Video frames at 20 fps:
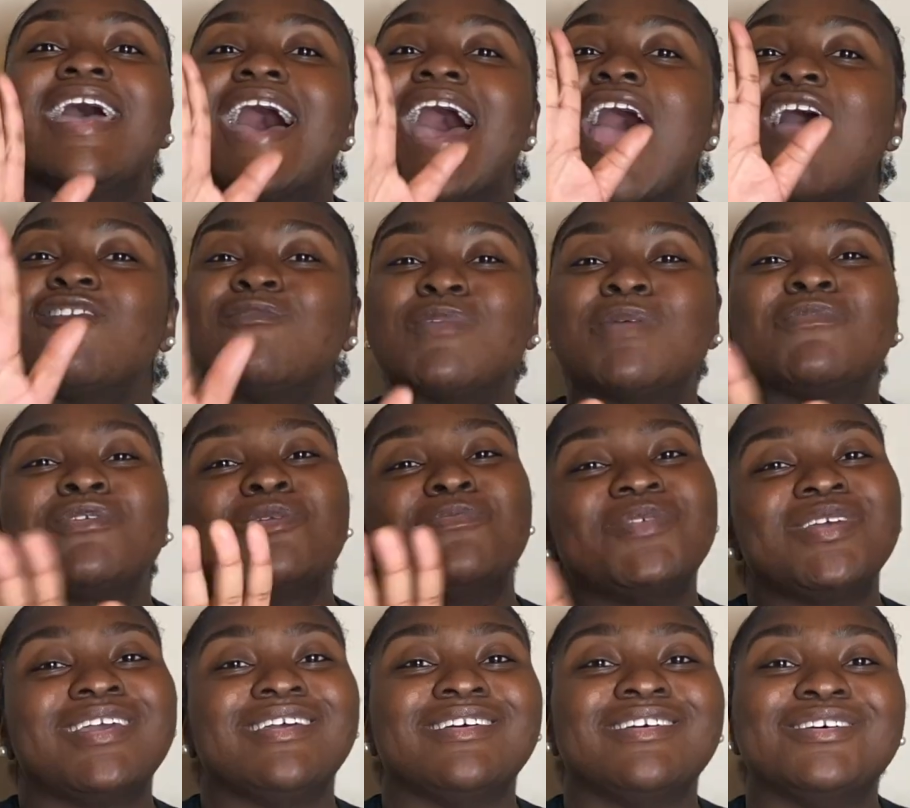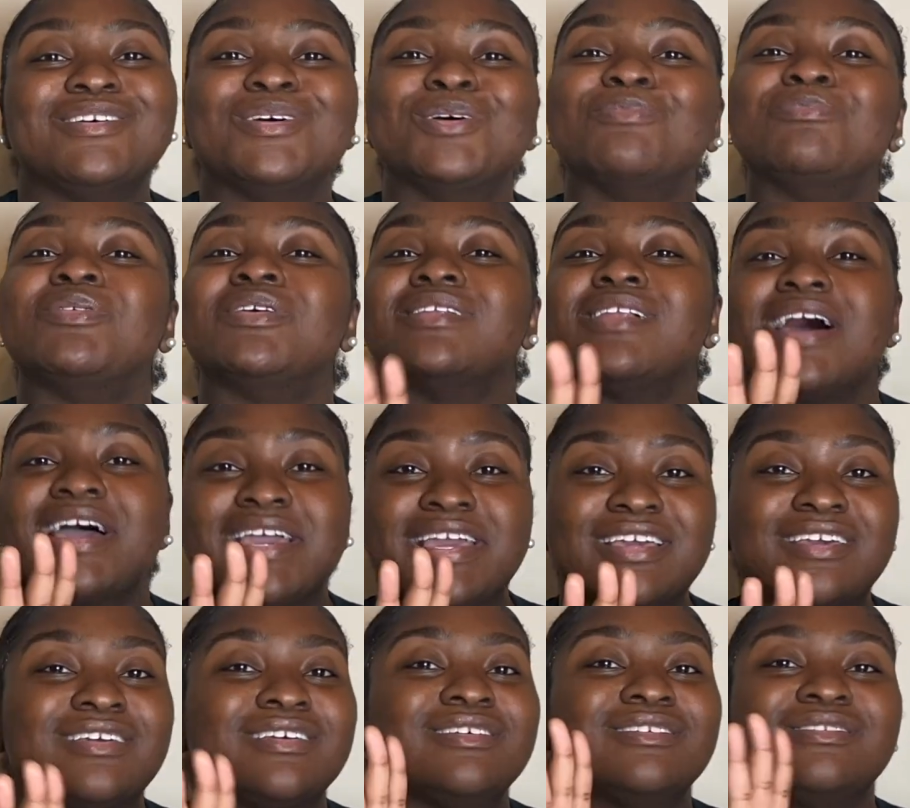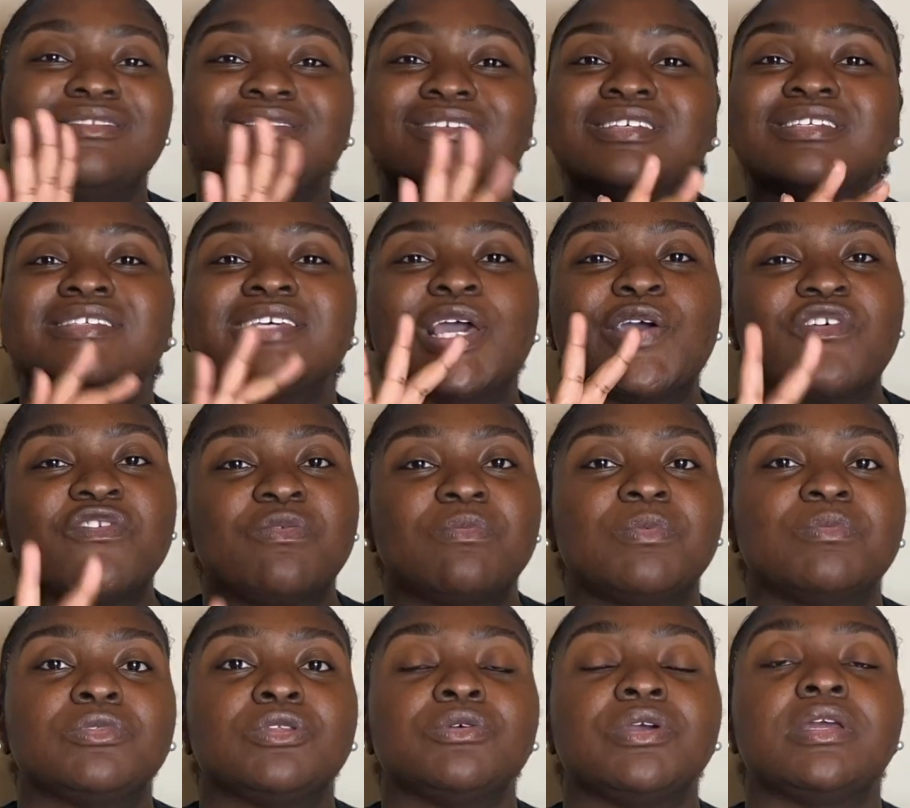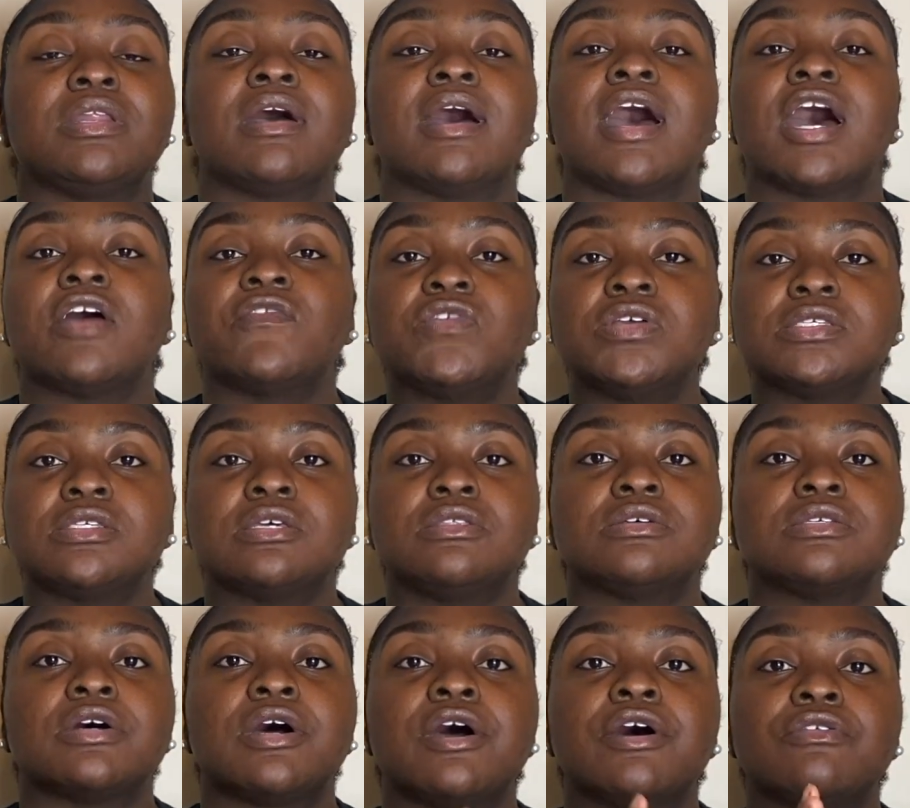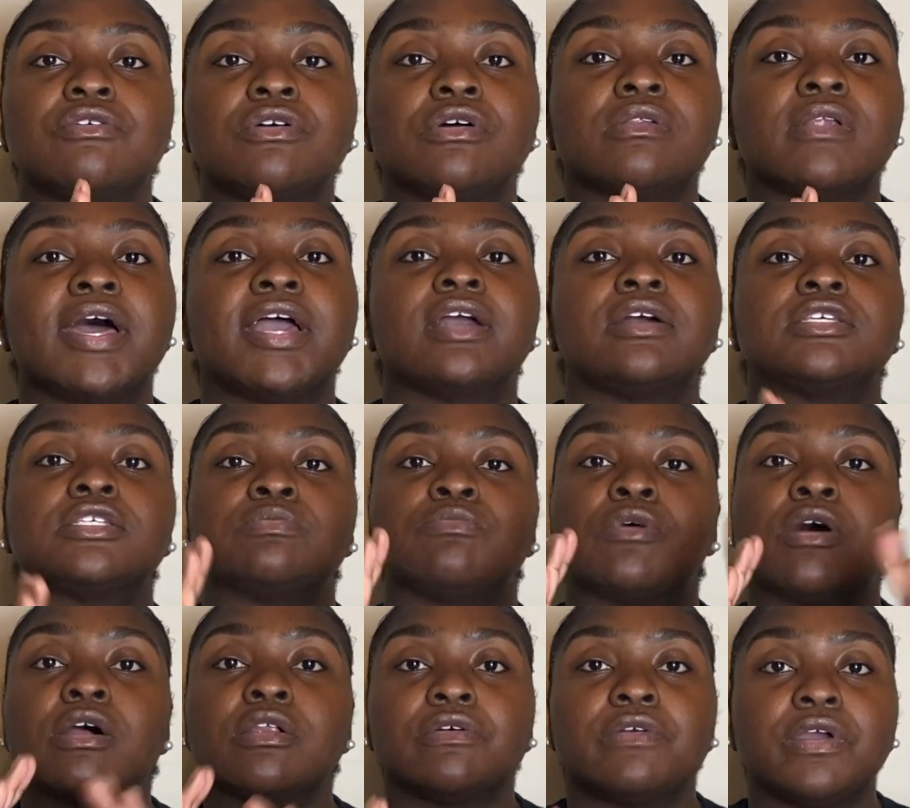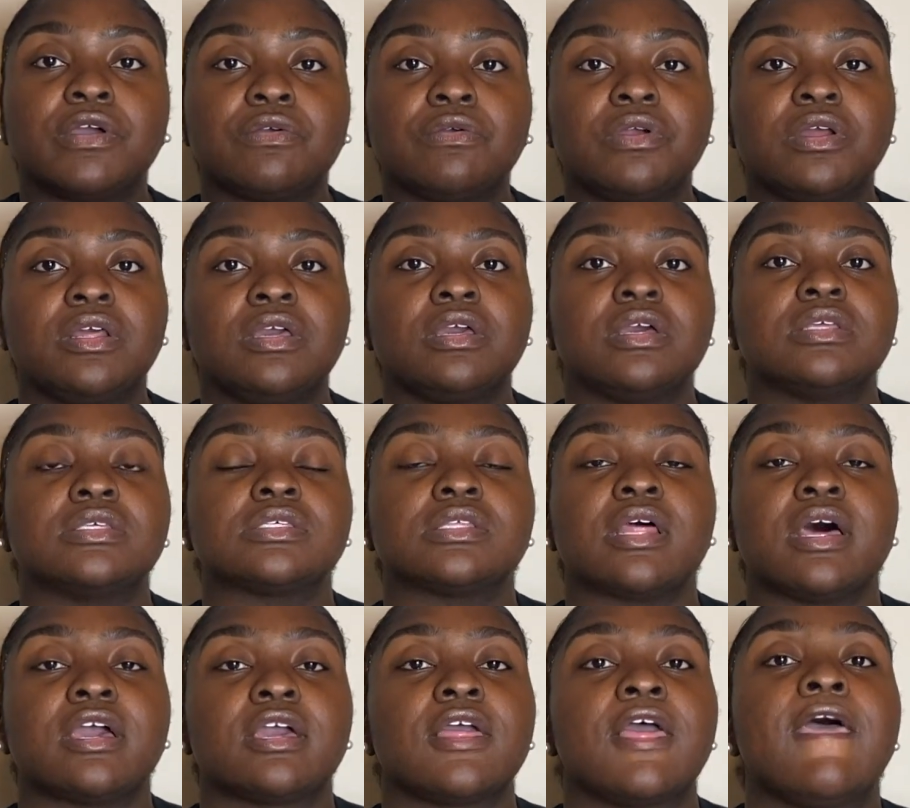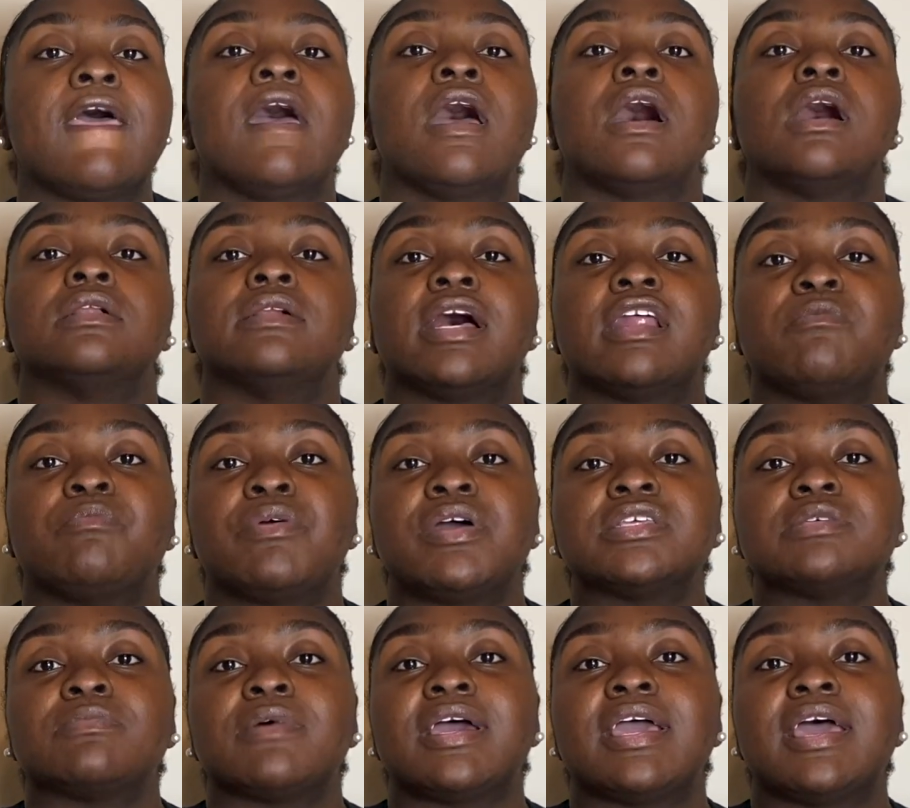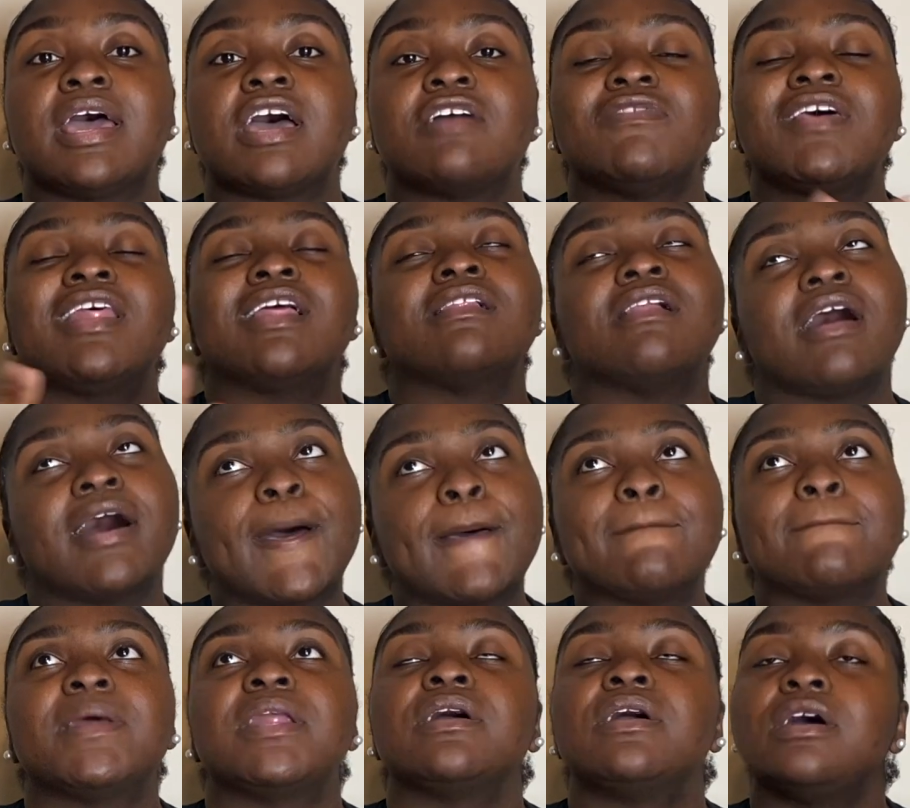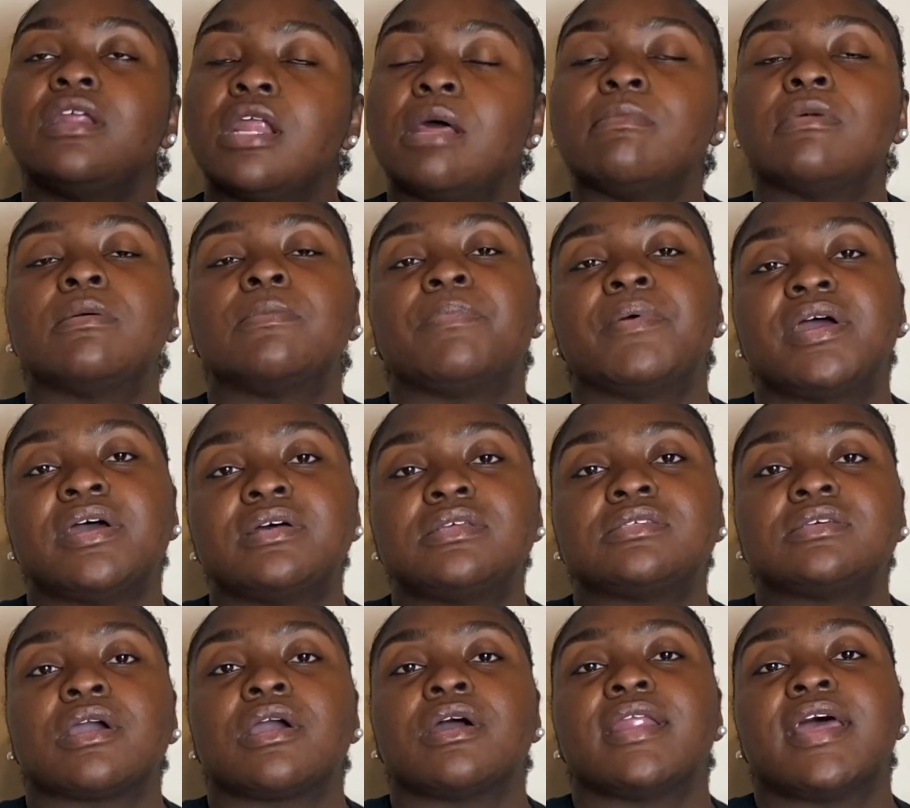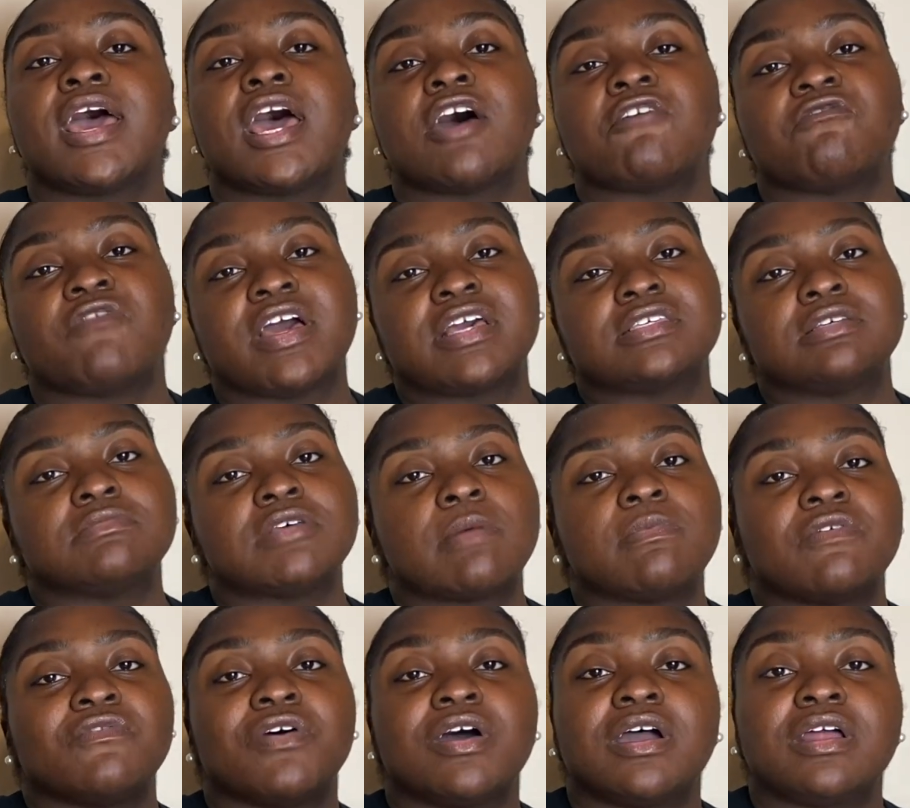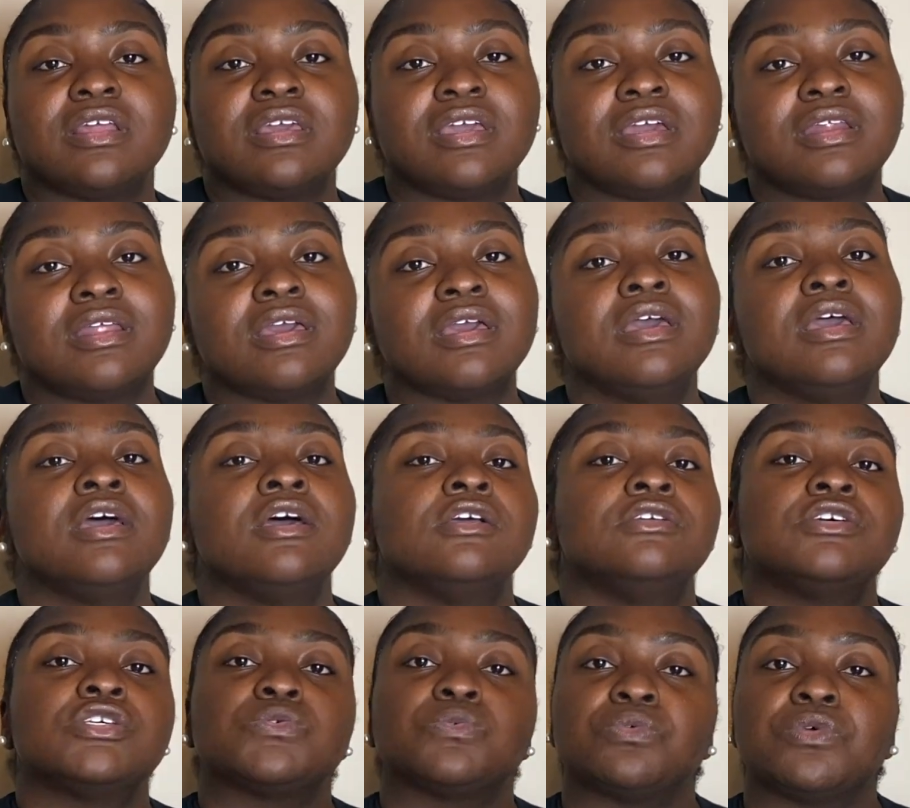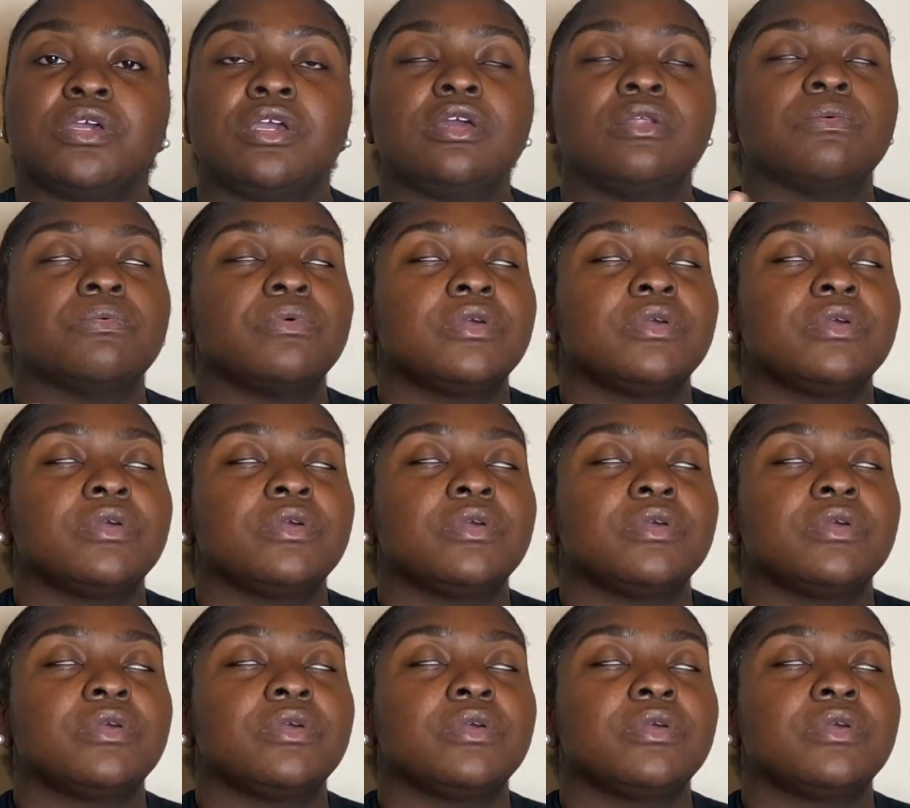I remember it being good, but like, just stay away from them 3. Now, obviously there's other like smaller ingredients, like a lot of breads might have, not a lot, but a good number of breads are gonna have like some type of honey in it. Just read.